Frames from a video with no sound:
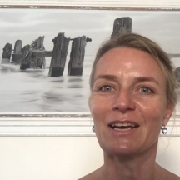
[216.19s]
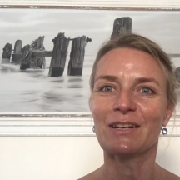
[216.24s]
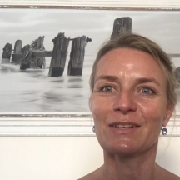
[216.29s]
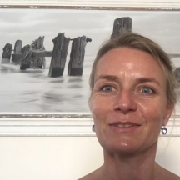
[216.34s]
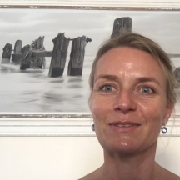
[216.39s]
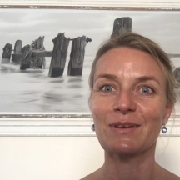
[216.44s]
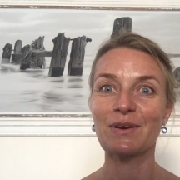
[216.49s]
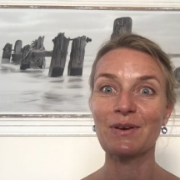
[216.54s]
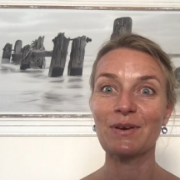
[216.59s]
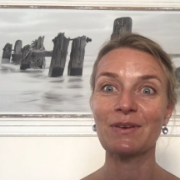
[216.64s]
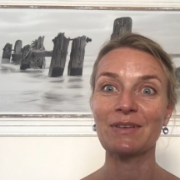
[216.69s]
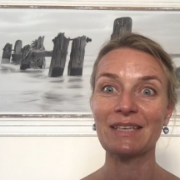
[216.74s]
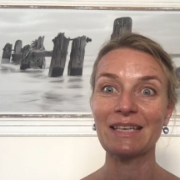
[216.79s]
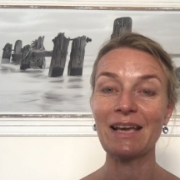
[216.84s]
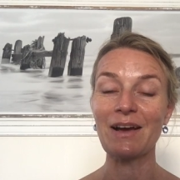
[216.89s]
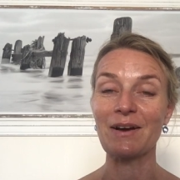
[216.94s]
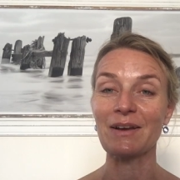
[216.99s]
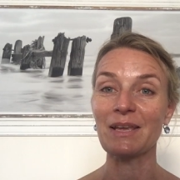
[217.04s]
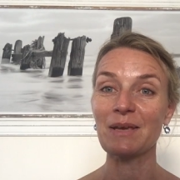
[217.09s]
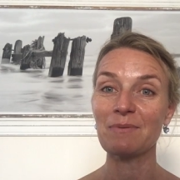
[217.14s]
So
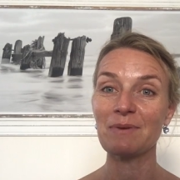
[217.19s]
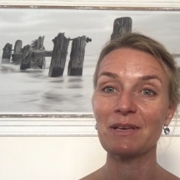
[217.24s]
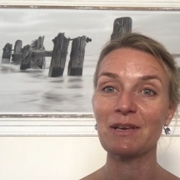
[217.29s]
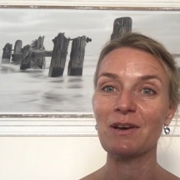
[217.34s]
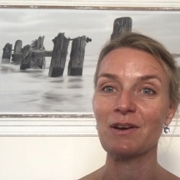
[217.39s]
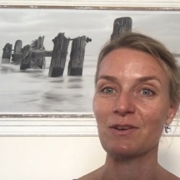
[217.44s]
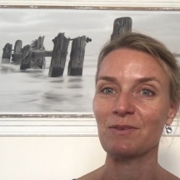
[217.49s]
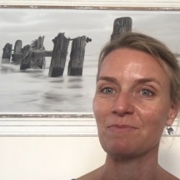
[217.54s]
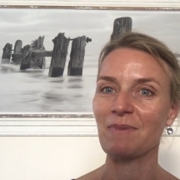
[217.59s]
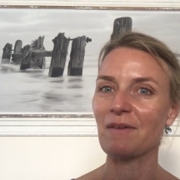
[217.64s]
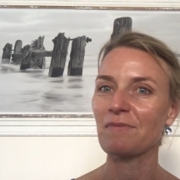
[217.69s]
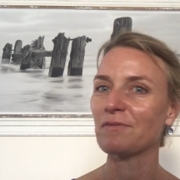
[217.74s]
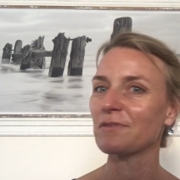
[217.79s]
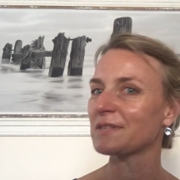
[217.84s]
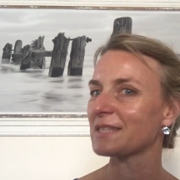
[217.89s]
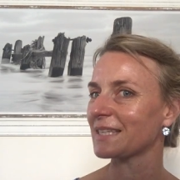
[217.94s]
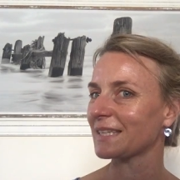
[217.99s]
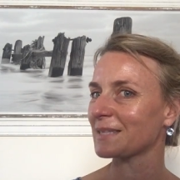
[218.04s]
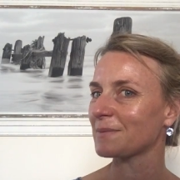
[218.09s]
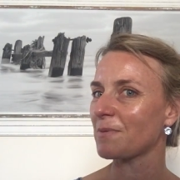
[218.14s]
yeah, here we go. My
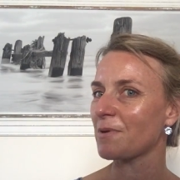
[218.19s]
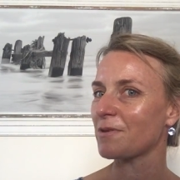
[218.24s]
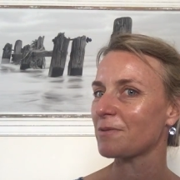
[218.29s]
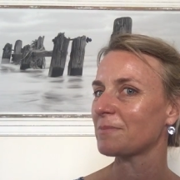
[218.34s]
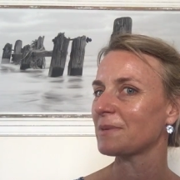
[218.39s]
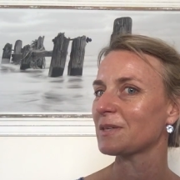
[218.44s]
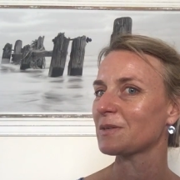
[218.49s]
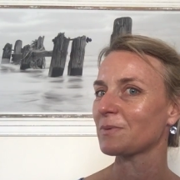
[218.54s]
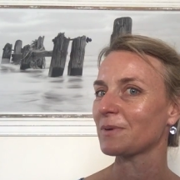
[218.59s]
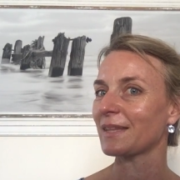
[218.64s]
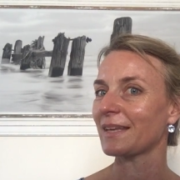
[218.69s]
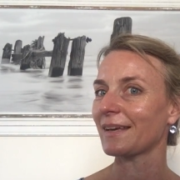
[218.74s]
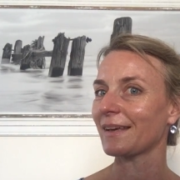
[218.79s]
first experiment with